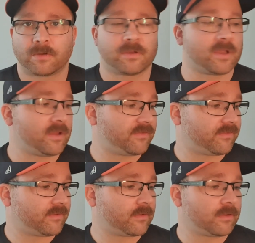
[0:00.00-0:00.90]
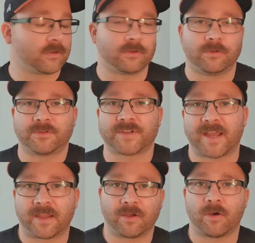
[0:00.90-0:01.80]
If you
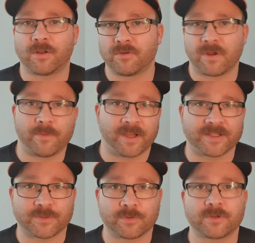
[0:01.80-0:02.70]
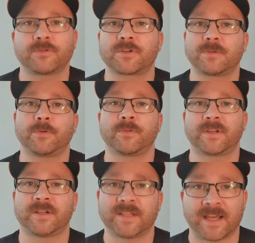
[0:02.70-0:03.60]
say on your eBay store that you'll ship it within
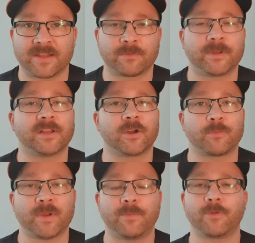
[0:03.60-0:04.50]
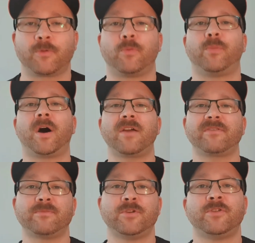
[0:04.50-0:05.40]
a day, there will be a lot of people that will buy
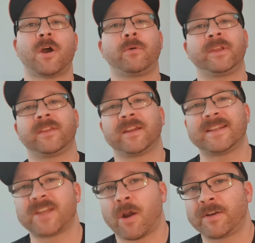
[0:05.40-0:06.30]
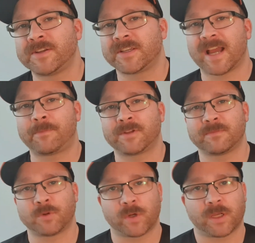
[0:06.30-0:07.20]
from you knowing that it's going to come to them
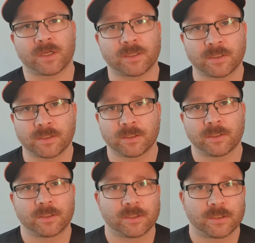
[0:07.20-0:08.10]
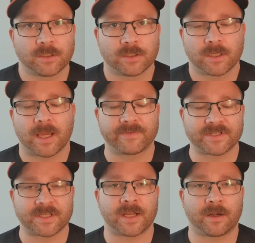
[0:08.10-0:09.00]
quicker. Have a
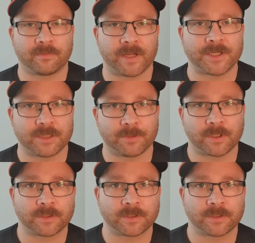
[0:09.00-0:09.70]
standard around shipping.